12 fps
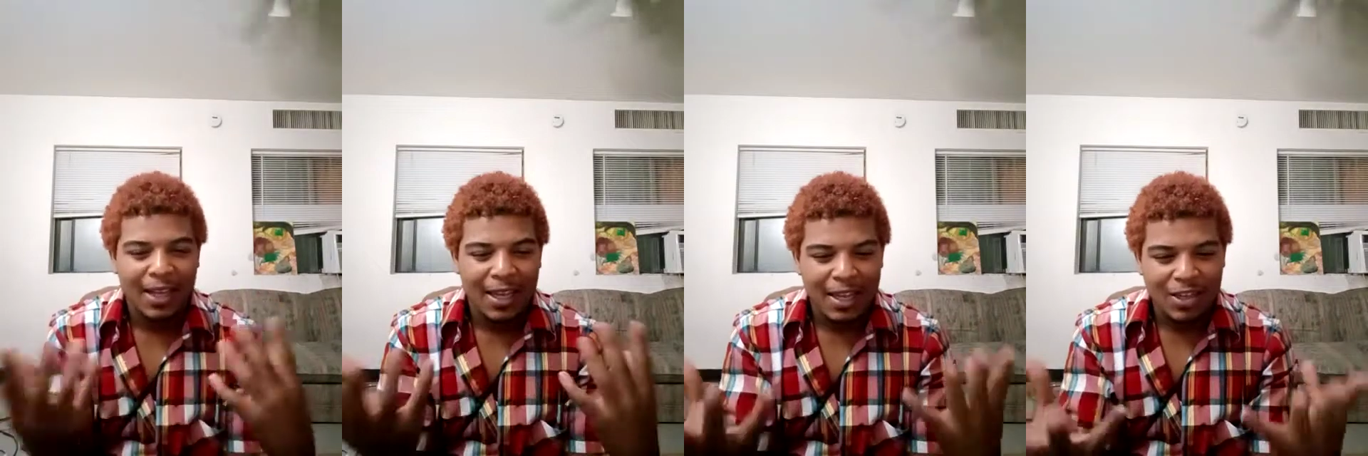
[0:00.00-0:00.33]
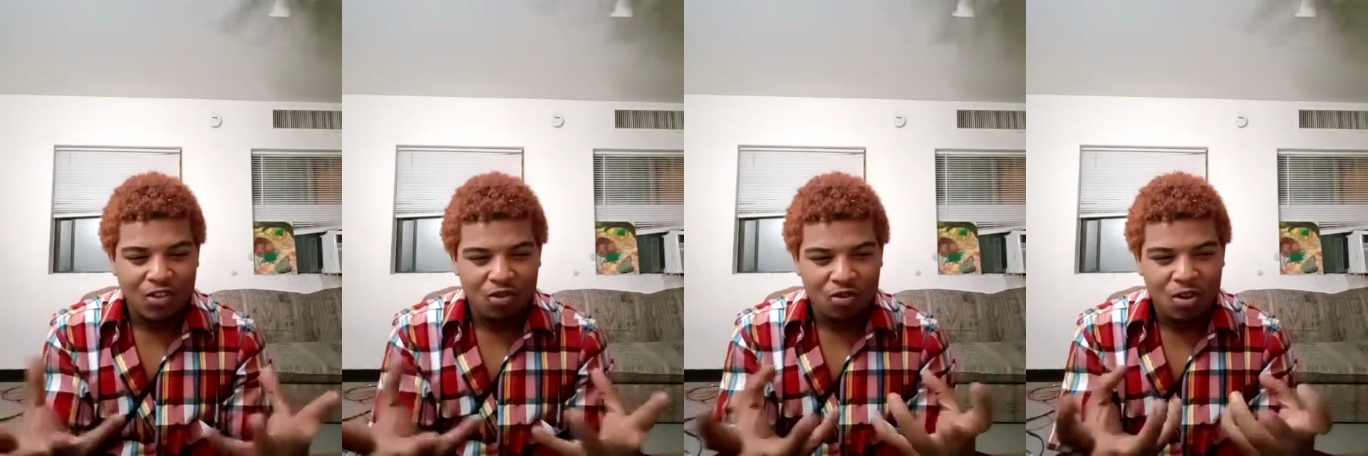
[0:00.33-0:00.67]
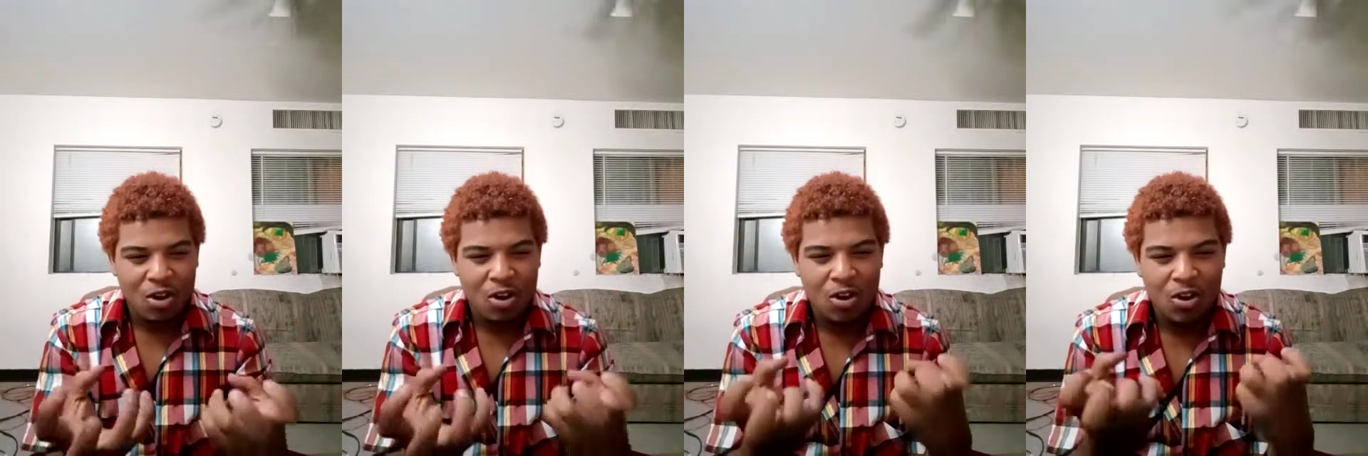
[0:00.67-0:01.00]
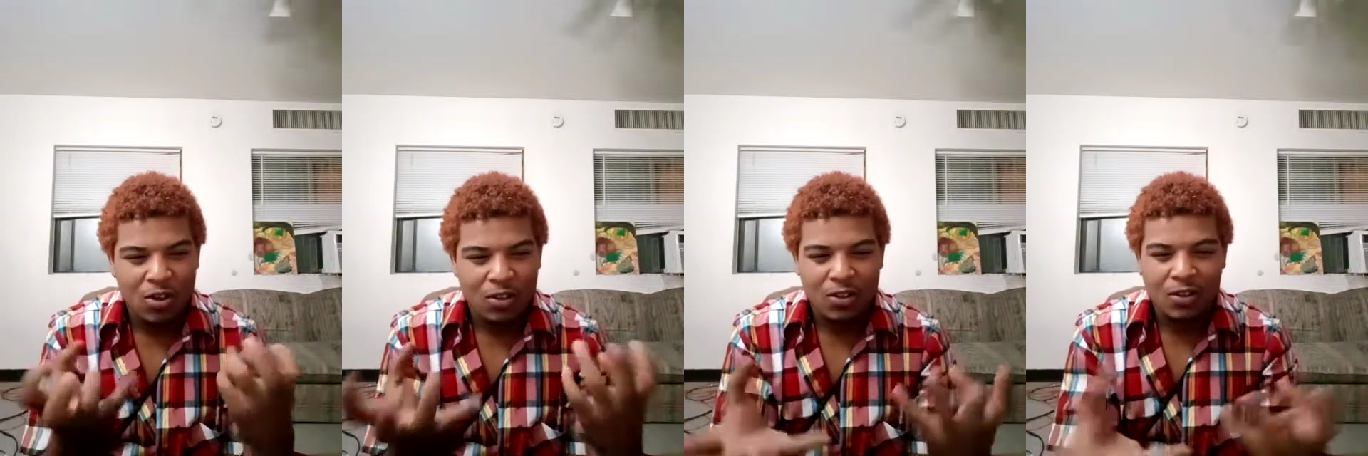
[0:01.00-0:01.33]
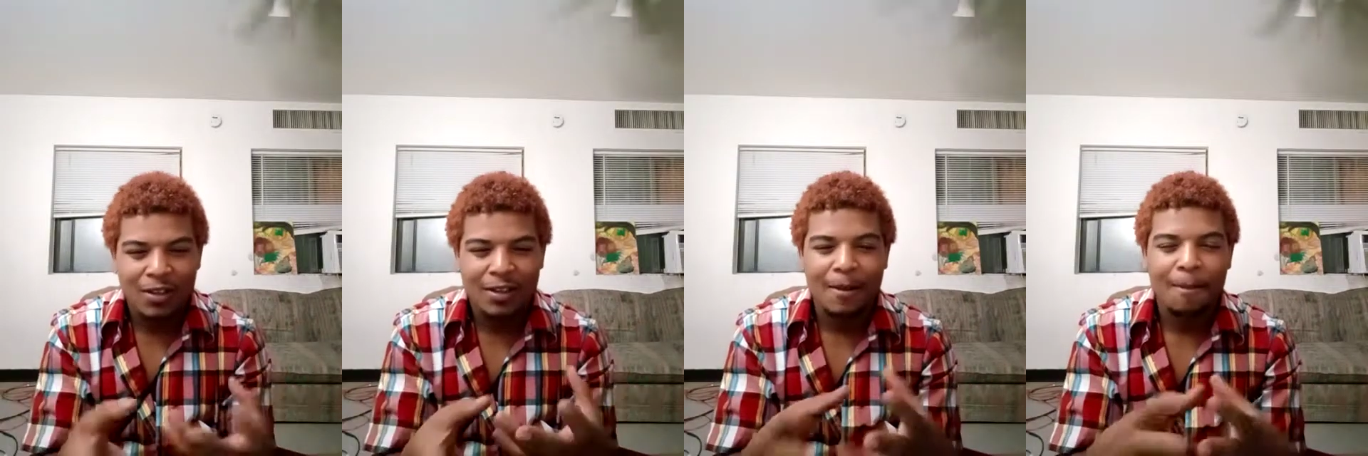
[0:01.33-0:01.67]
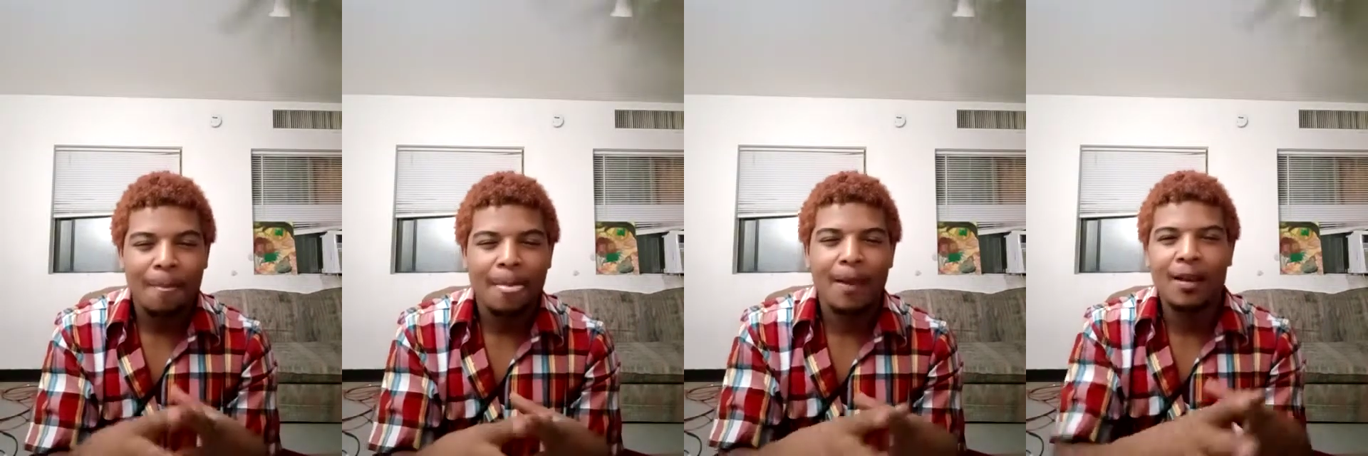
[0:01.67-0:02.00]
it draws
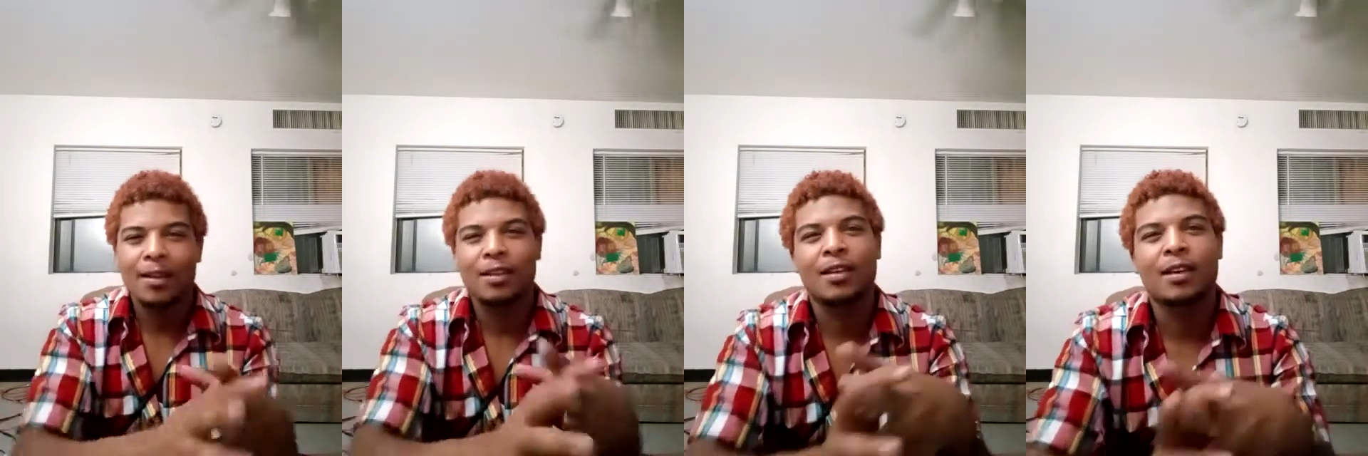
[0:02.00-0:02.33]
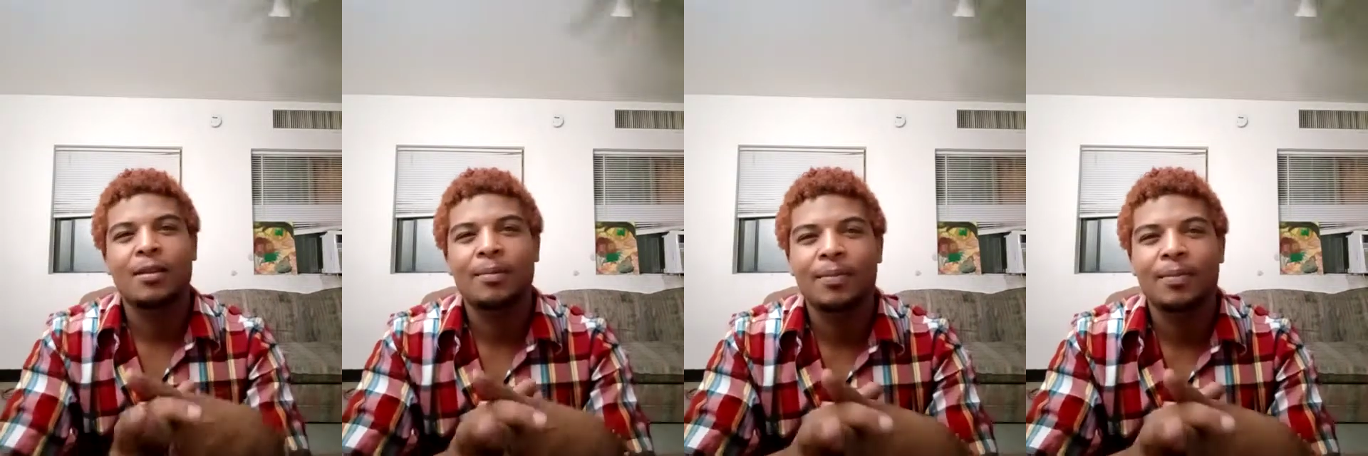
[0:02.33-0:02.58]
the